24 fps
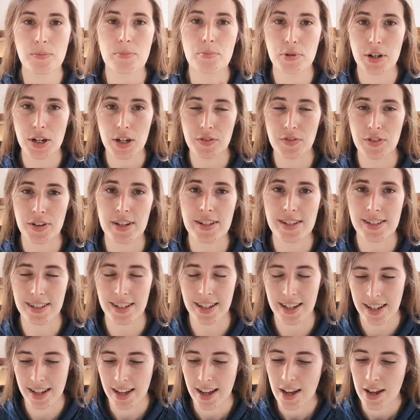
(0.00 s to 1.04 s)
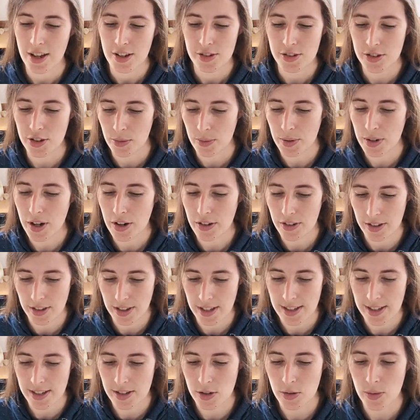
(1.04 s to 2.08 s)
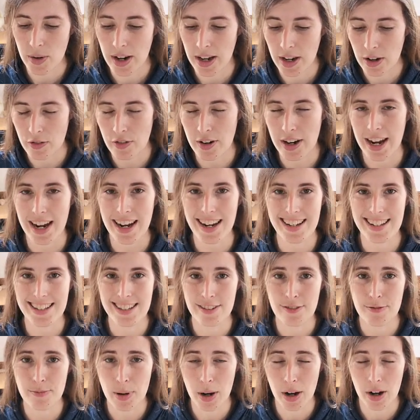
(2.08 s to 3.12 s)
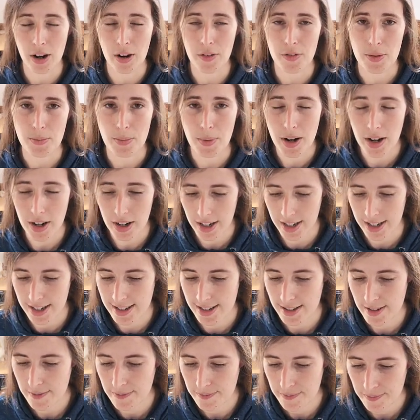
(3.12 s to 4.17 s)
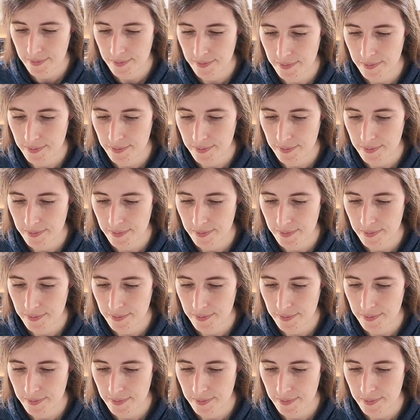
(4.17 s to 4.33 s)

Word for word: previously so we know that this is quite a reactive part of the market.